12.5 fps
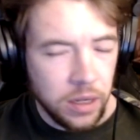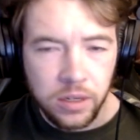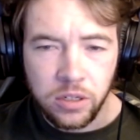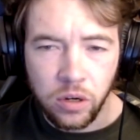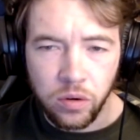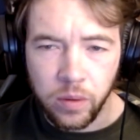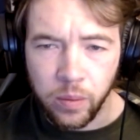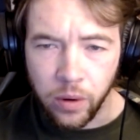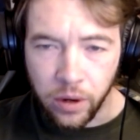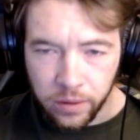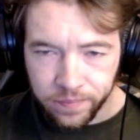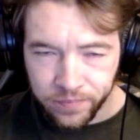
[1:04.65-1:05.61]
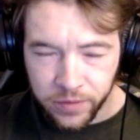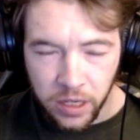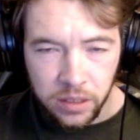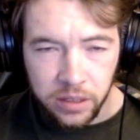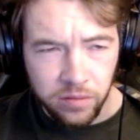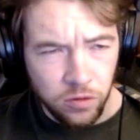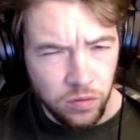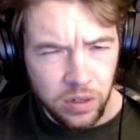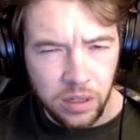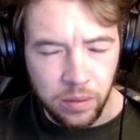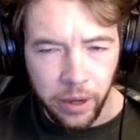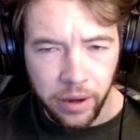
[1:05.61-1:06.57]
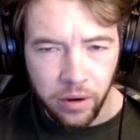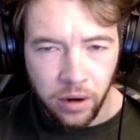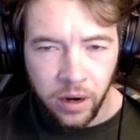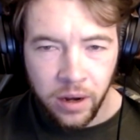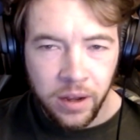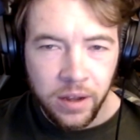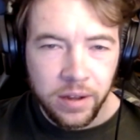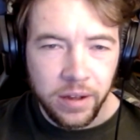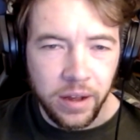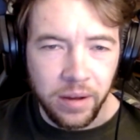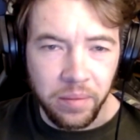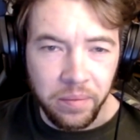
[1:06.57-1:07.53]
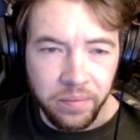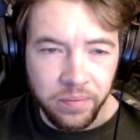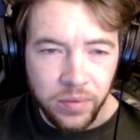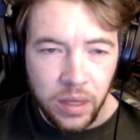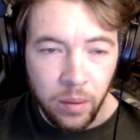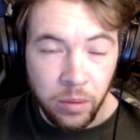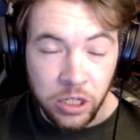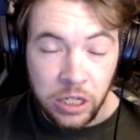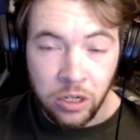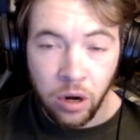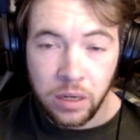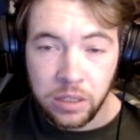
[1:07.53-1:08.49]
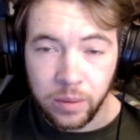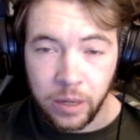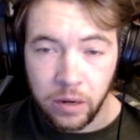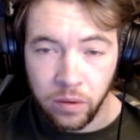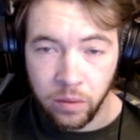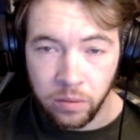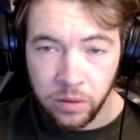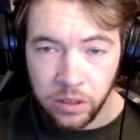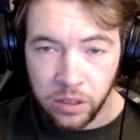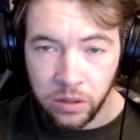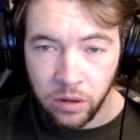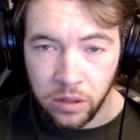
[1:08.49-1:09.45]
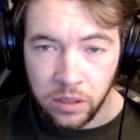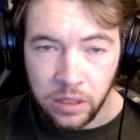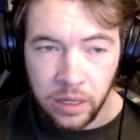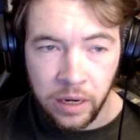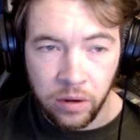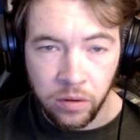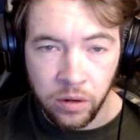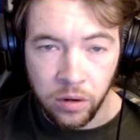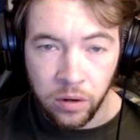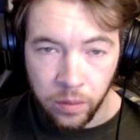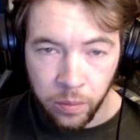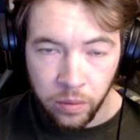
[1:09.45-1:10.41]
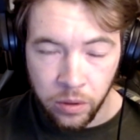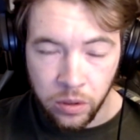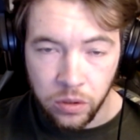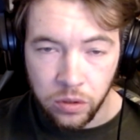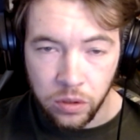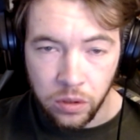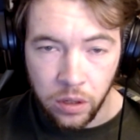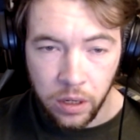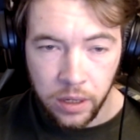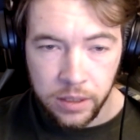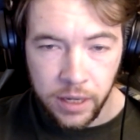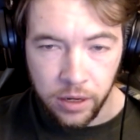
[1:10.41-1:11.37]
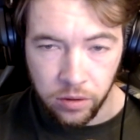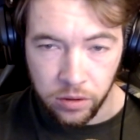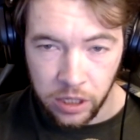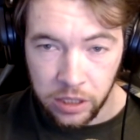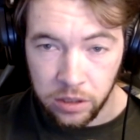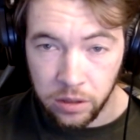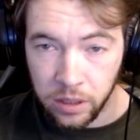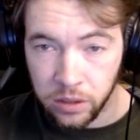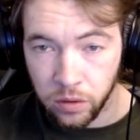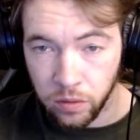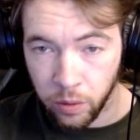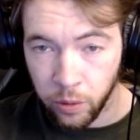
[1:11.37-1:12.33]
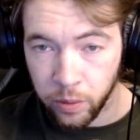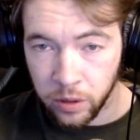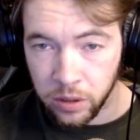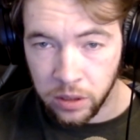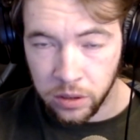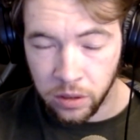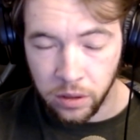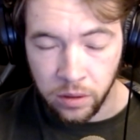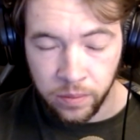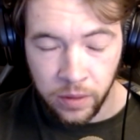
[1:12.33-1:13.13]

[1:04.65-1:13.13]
Don't remember. Doesn't really matter. But she talked about rubber bridge guitars and how her producer, Tyler Chester, has a rubber bridge guitar.